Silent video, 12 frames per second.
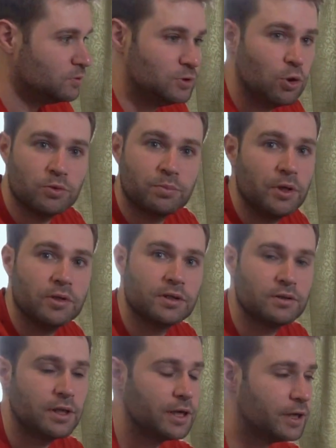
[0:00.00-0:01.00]
don't build
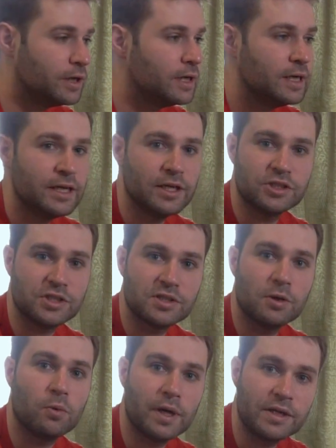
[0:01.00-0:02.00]
it there. It's just
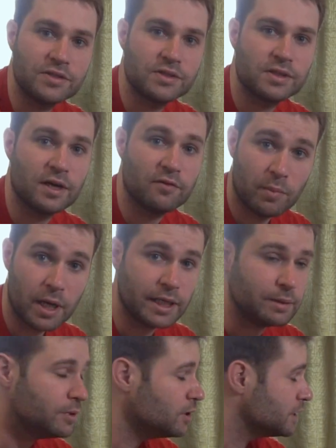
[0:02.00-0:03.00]
a waste of
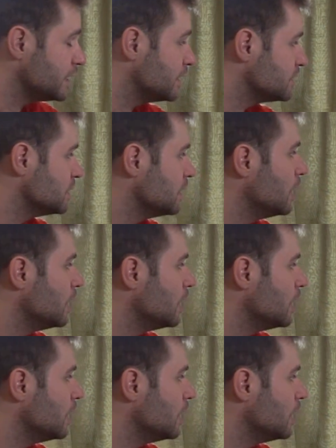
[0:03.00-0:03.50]
money building it.